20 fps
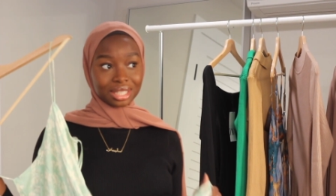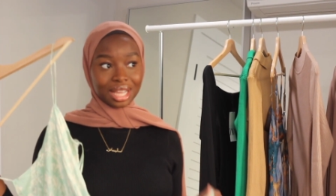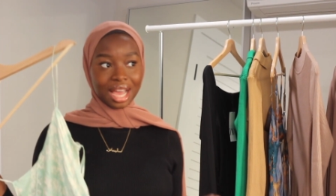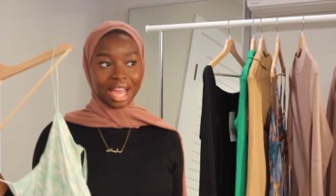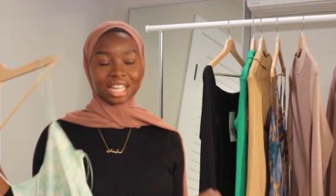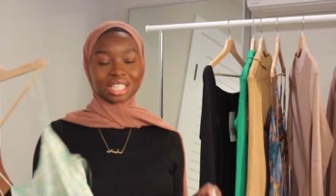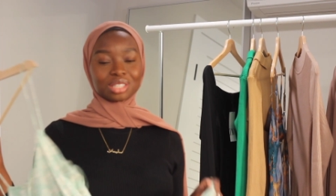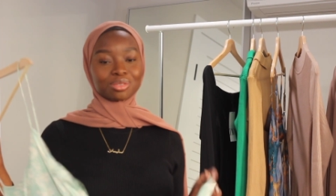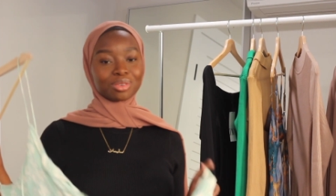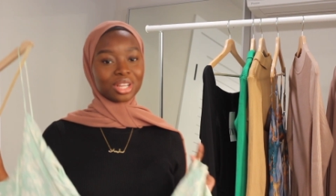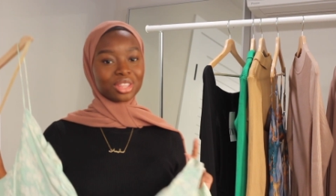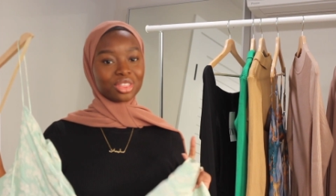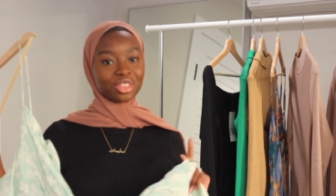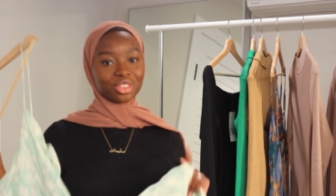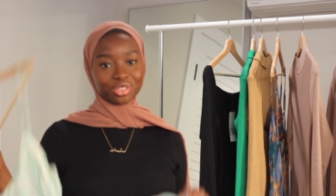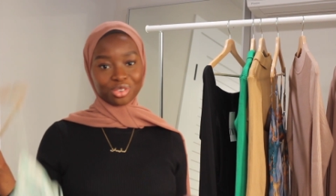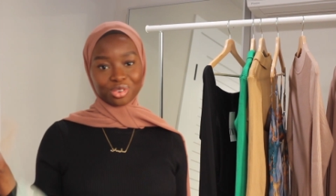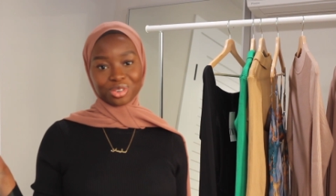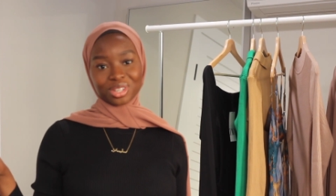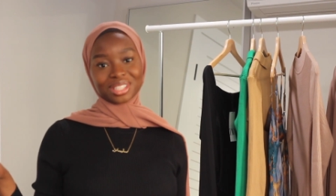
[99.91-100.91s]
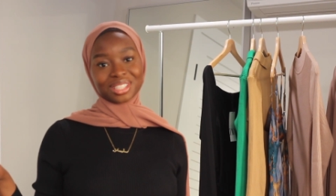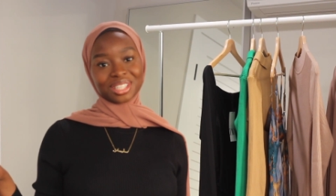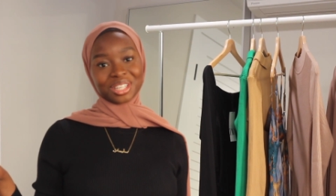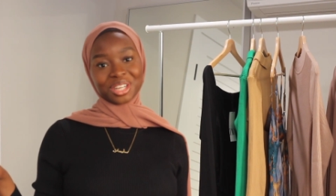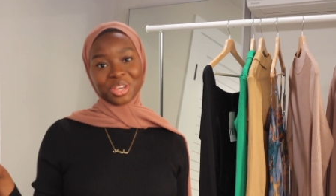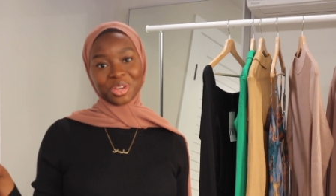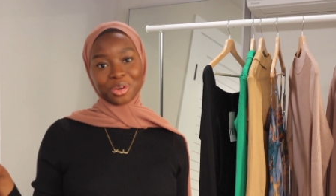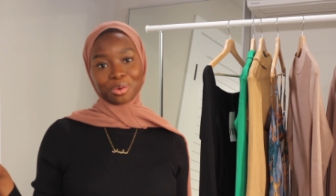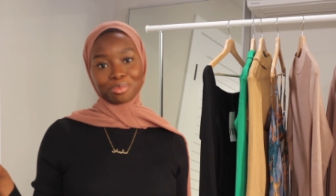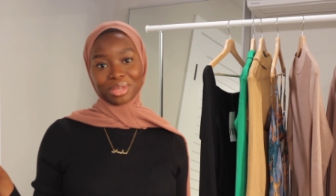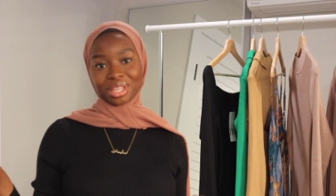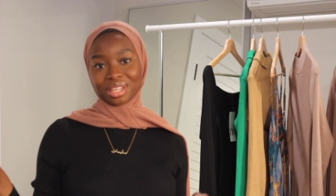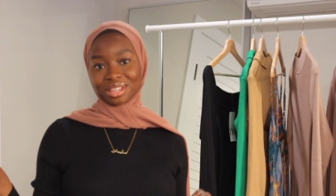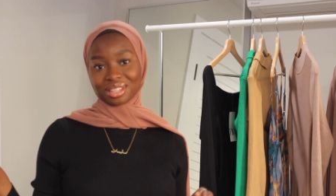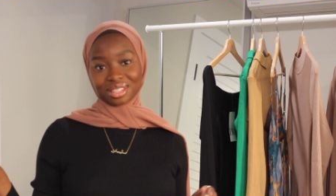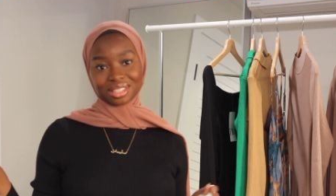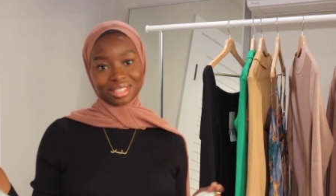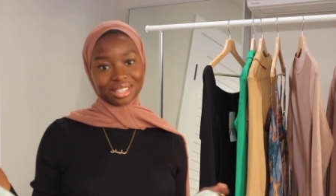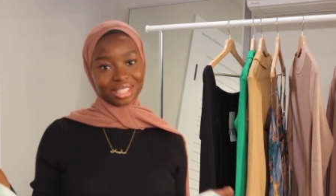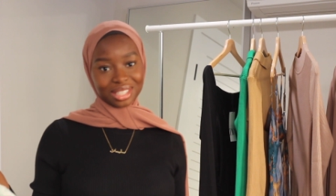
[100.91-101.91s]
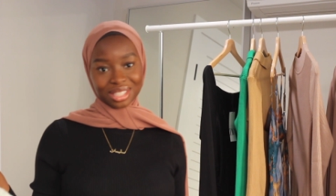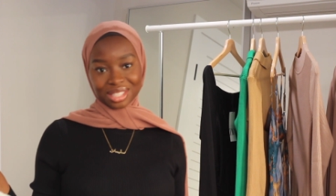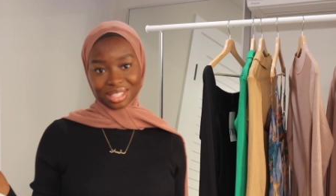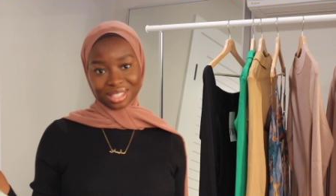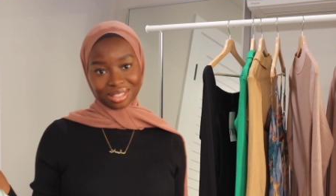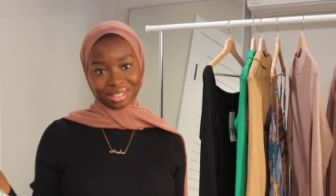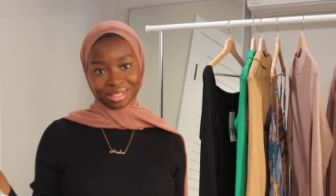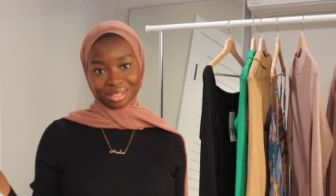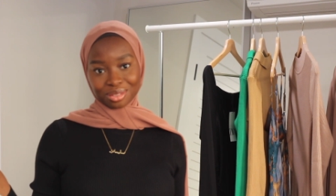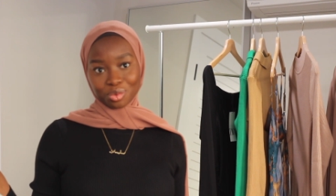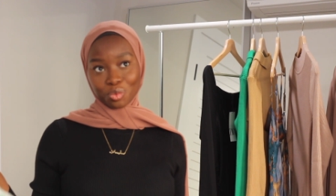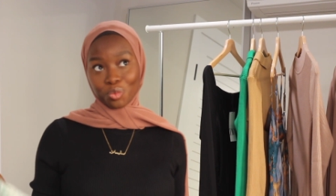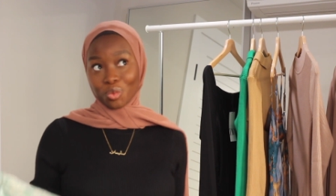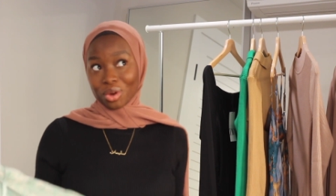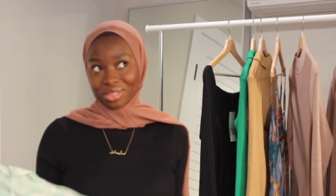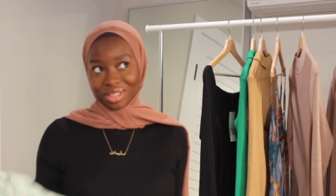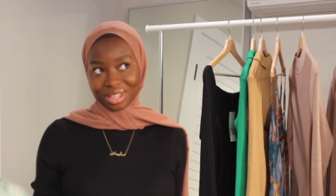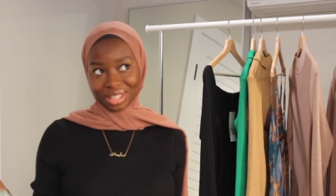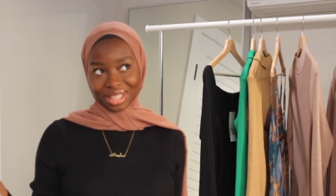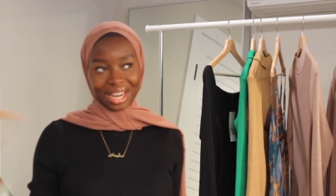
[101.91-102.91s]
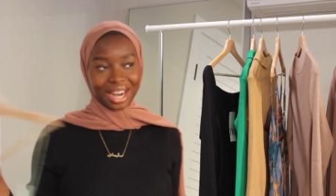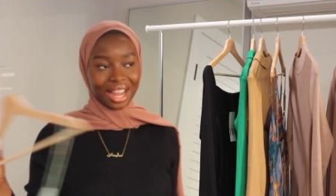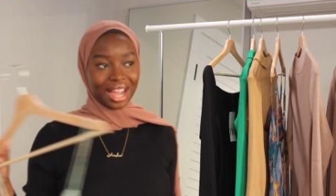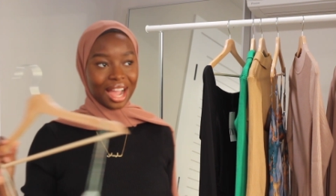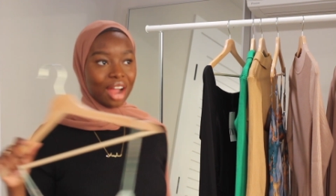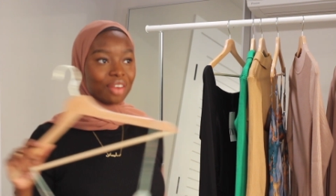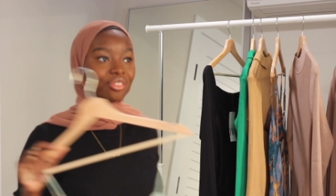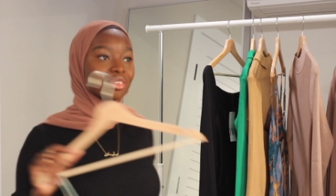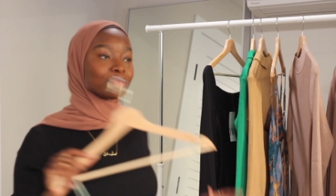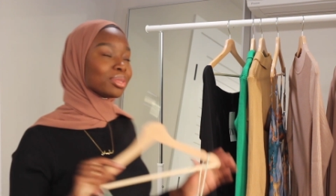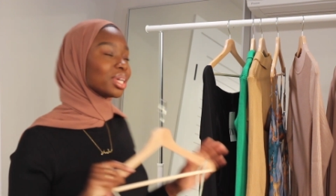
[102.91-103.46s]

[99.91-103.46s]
I just wanted to throw this in here because this is one thing that I got from